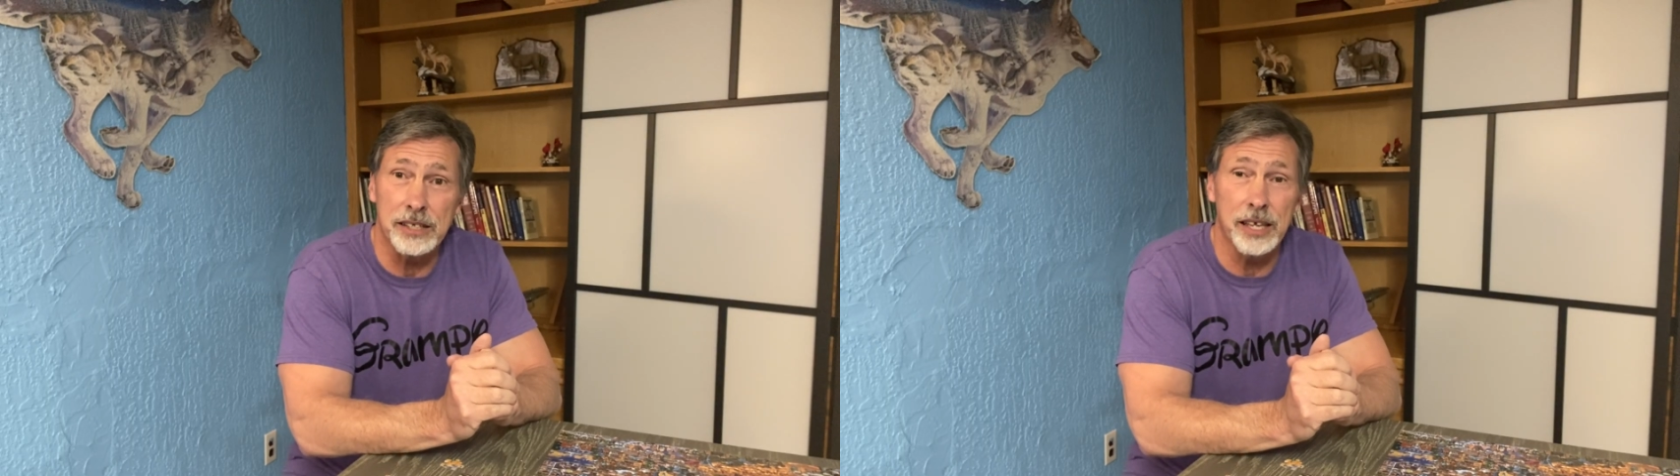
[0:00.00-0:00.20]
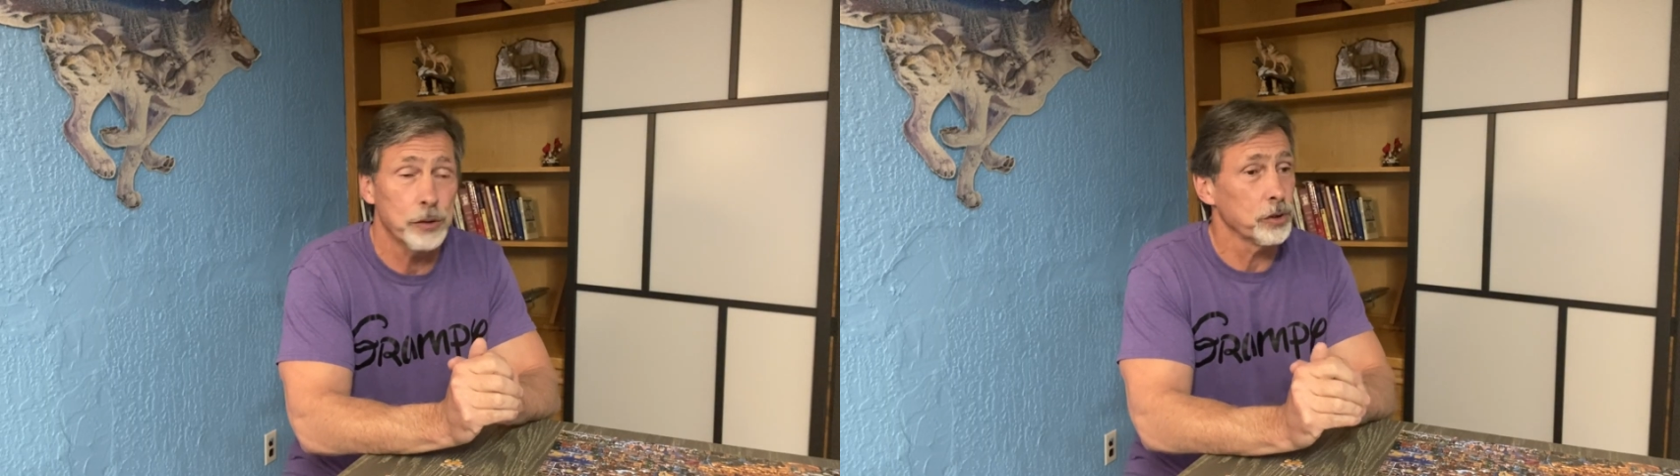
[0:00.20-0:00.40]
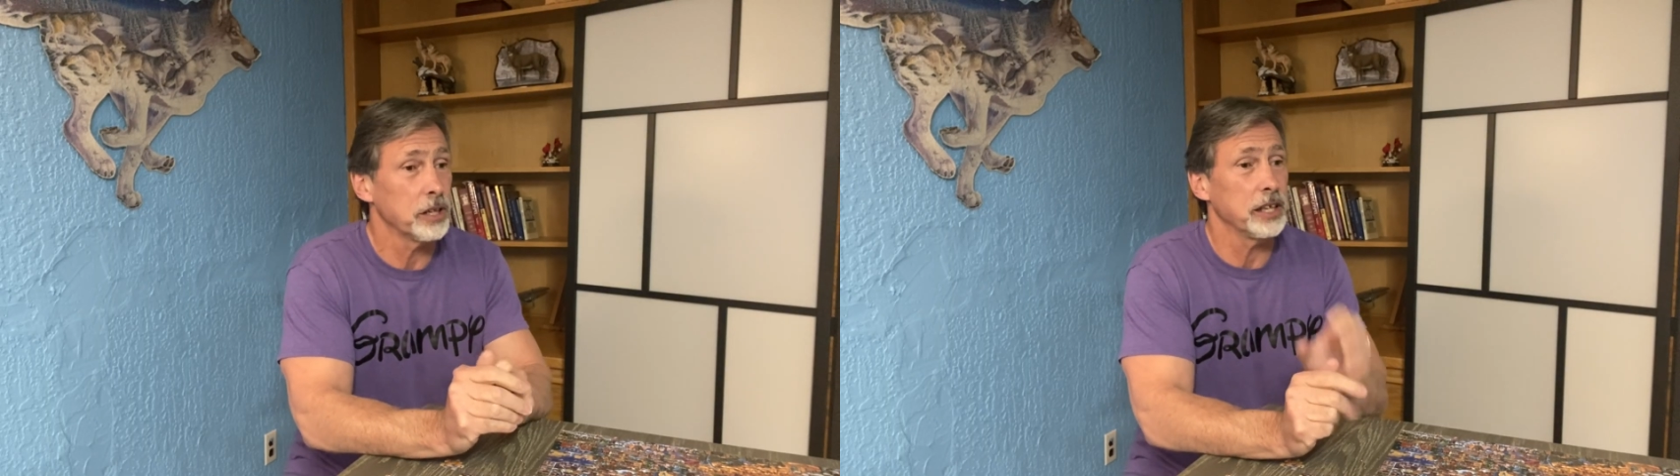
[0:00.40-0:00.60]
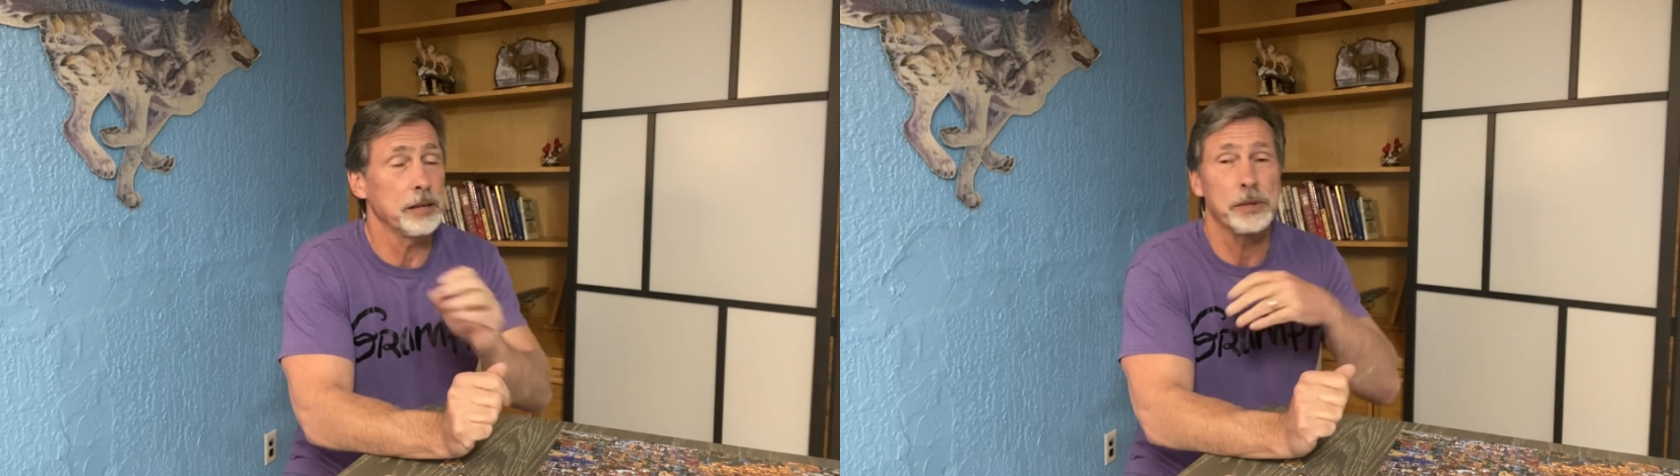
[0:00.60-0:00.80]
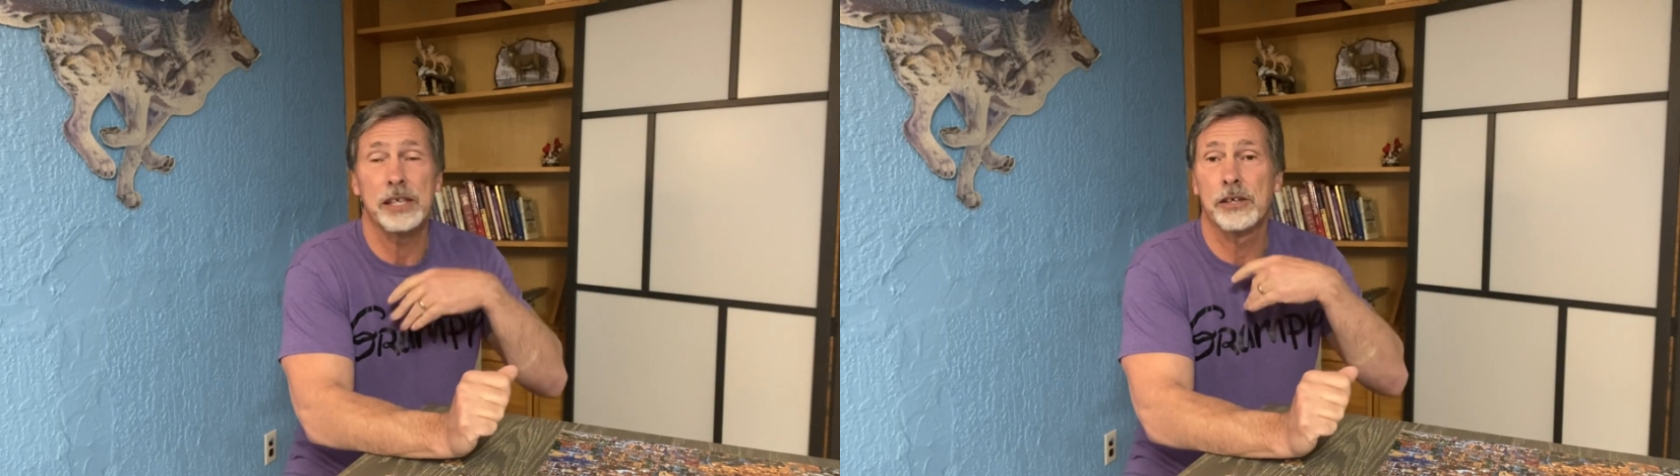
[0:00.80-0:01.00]
They were
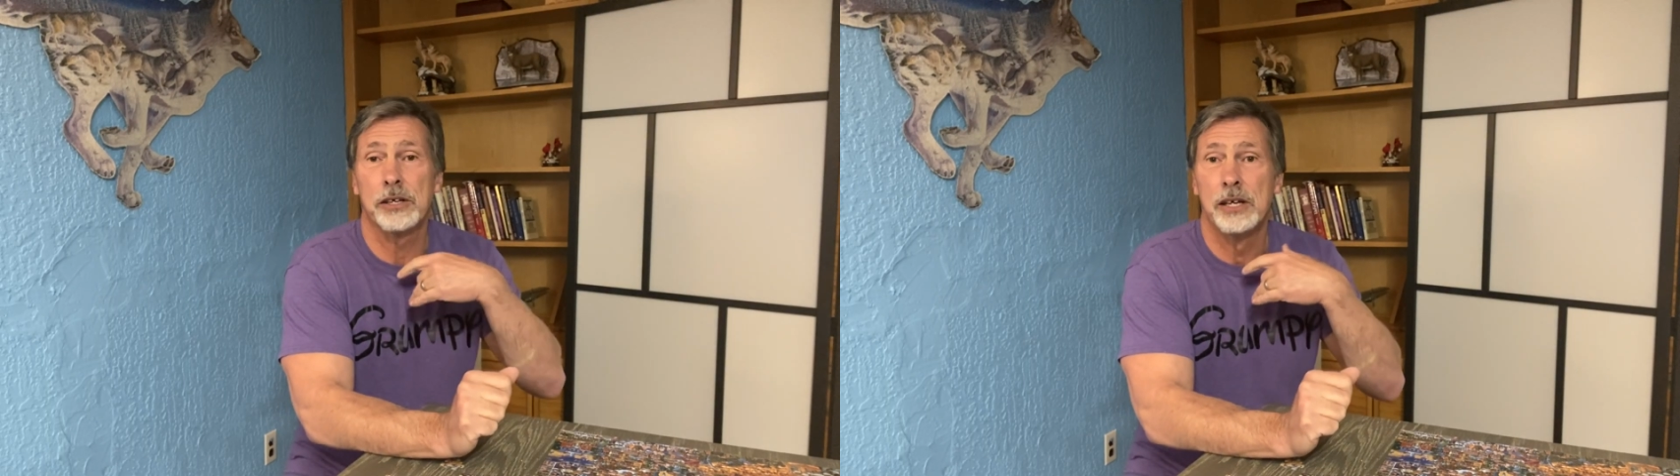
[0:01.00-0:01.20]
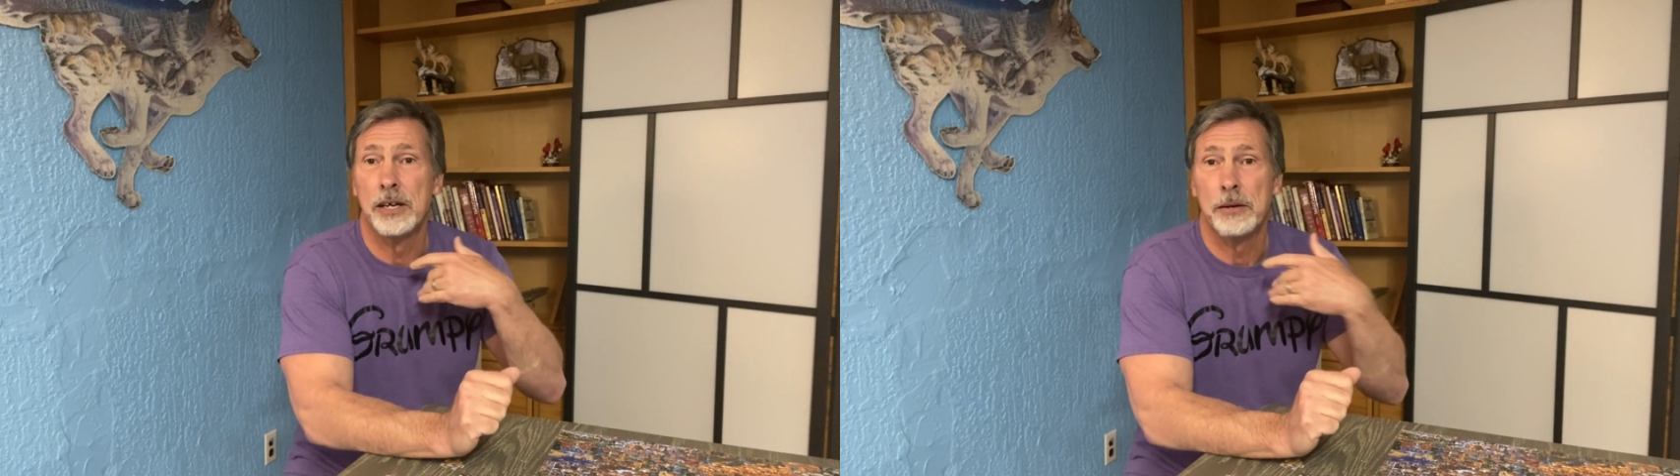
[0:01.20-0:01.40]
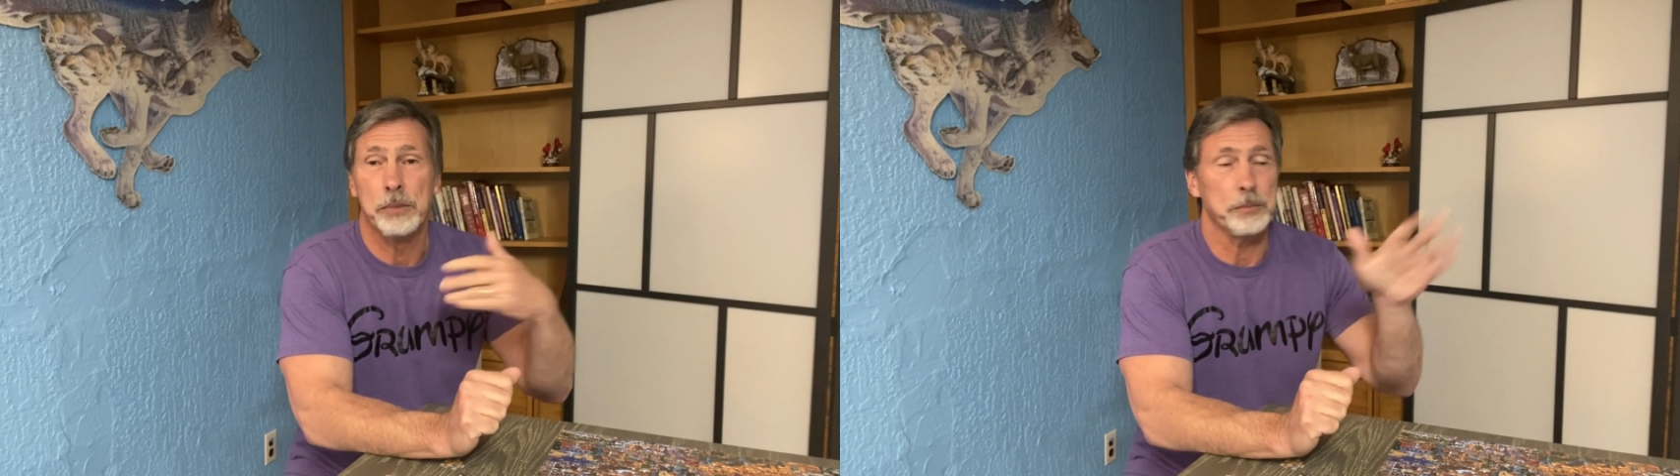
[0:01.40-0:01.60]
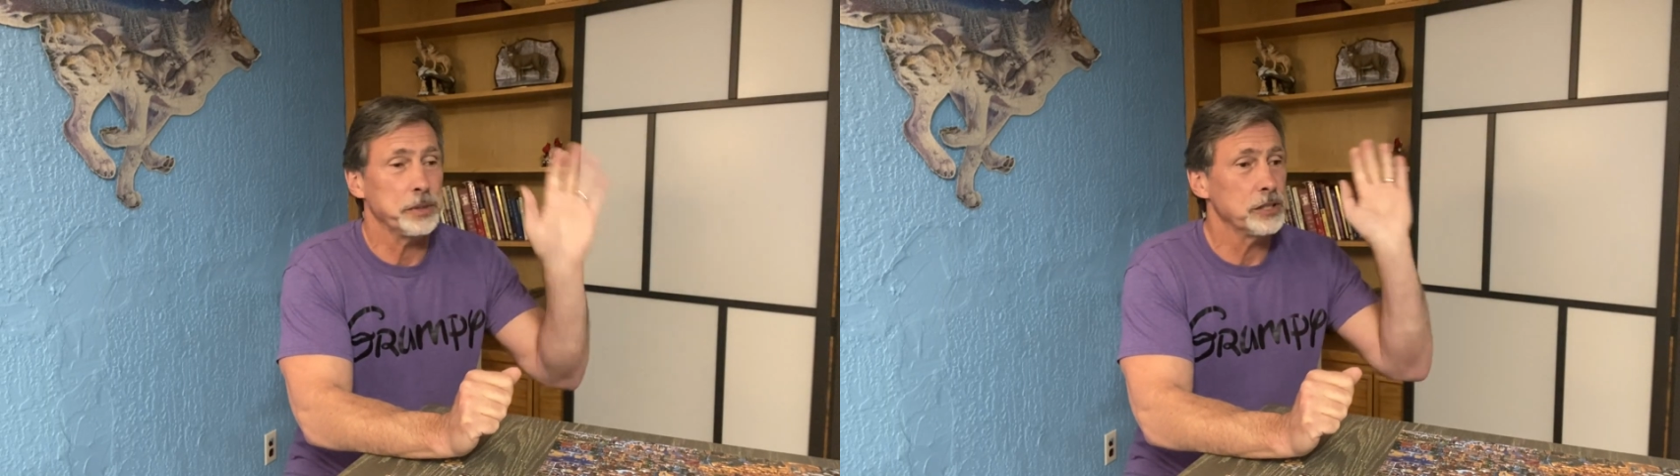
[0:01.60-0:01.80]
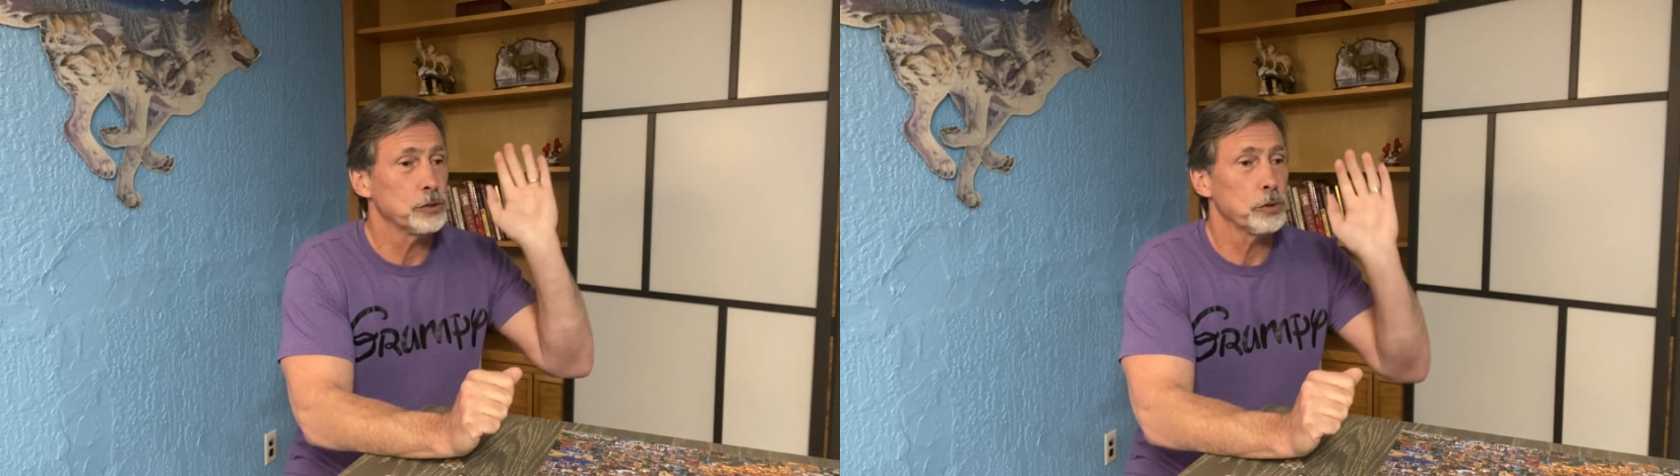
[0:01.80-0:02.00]
claiming their
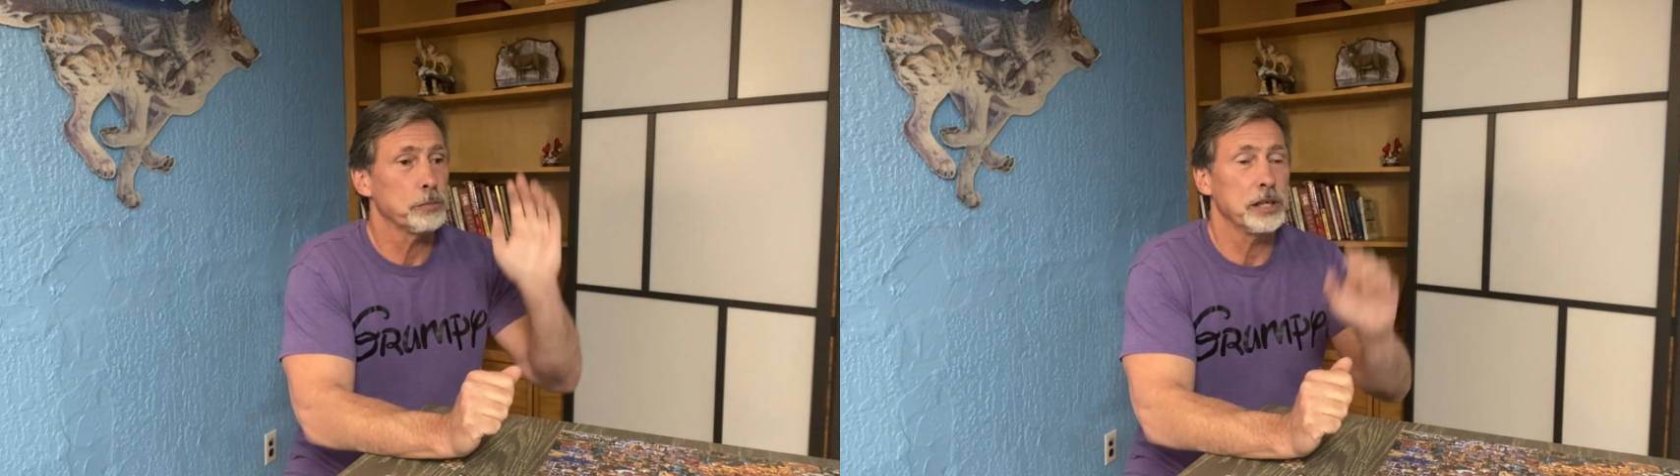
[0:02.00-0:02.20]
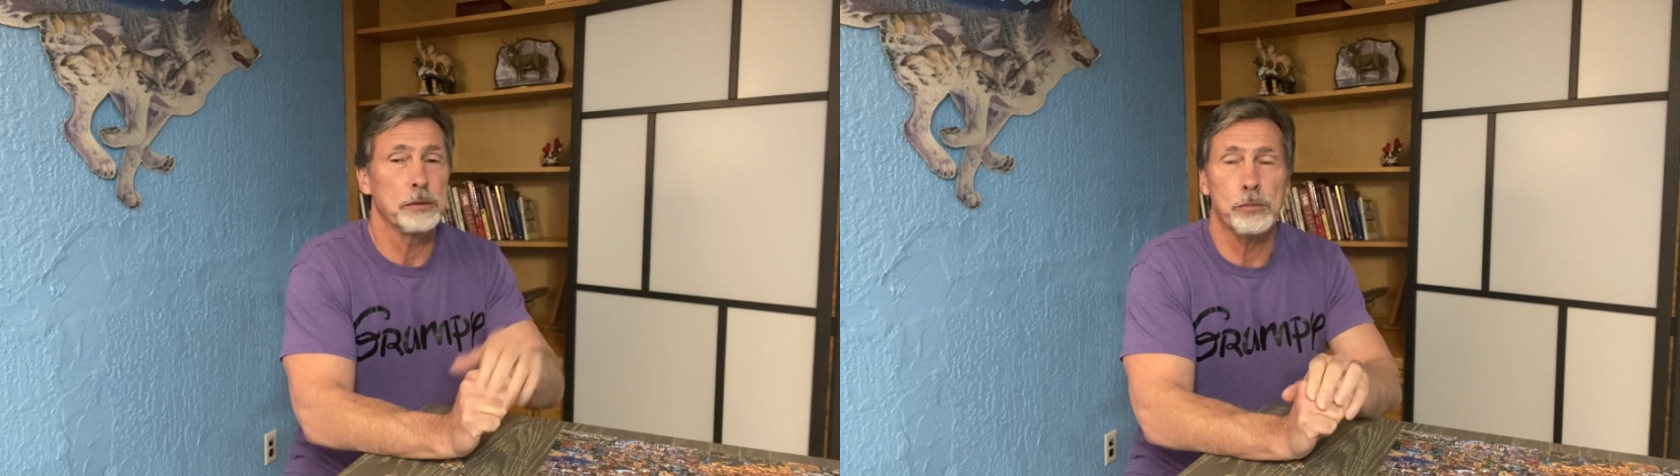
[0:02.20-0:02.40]
puppies were being